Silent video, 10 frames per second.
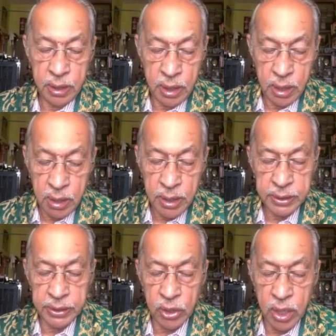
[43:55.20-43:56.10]
are
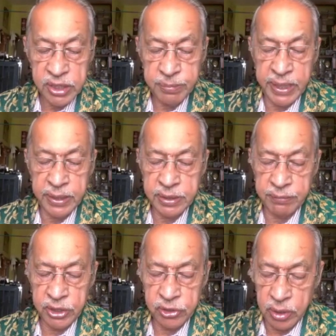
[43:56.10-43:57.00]
the torch bearers of
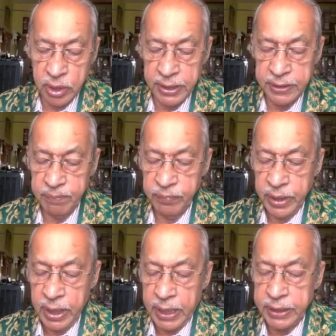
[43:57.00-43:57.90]
this knowledge,
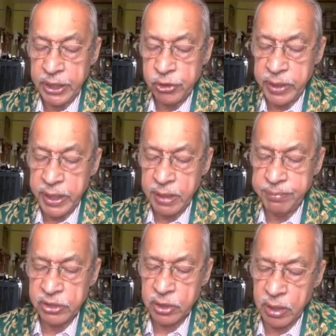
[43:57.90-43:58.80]
and they should take up
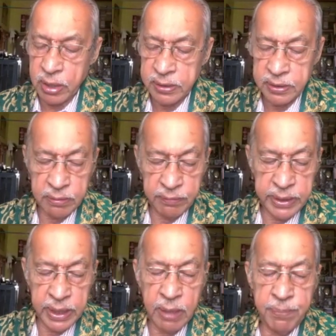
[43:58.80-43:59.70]
this cause with
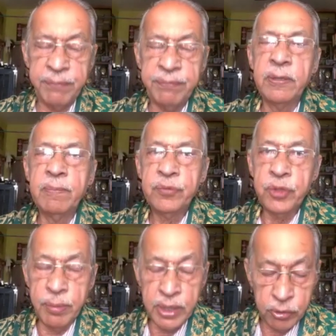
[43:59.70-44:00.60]
the help of
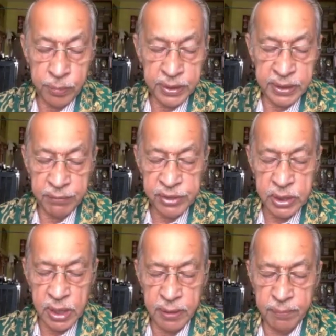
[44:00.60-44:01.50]
Tirumala Tirupati
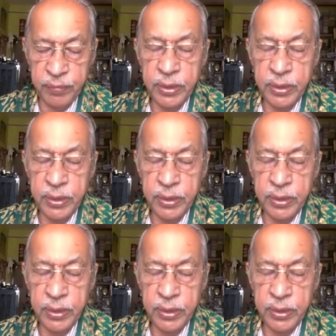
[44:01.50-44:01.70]
Devasthanam